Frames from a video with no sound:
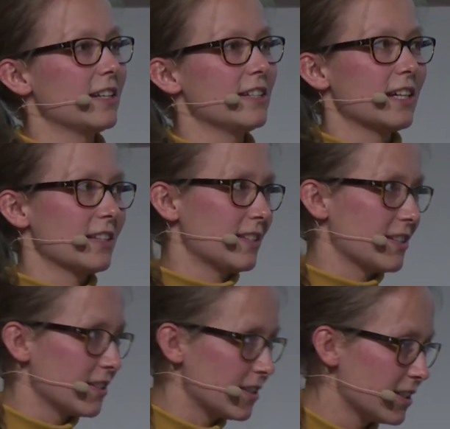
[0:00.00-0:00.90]
and thus
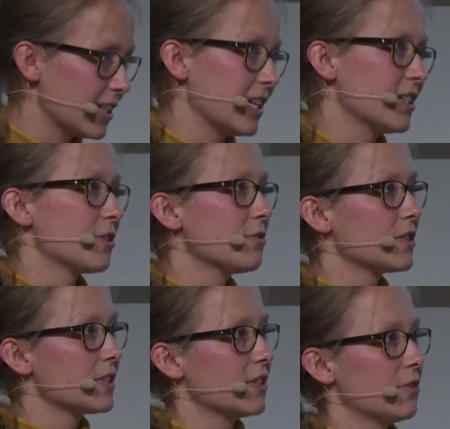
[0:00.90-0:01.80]
the size of,
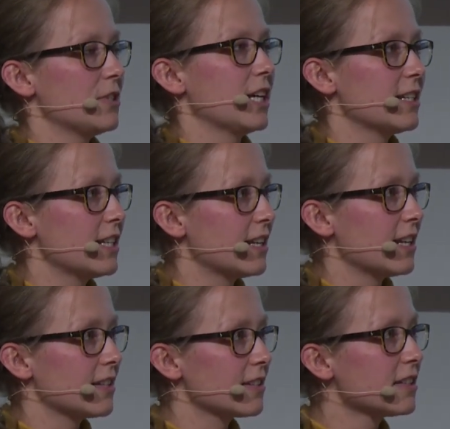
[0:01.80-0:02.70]
this, of the
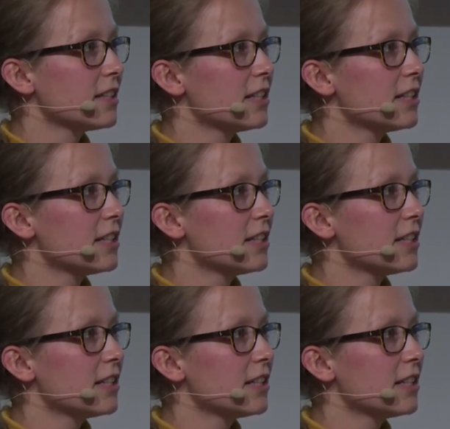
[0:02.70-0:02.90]
antennas.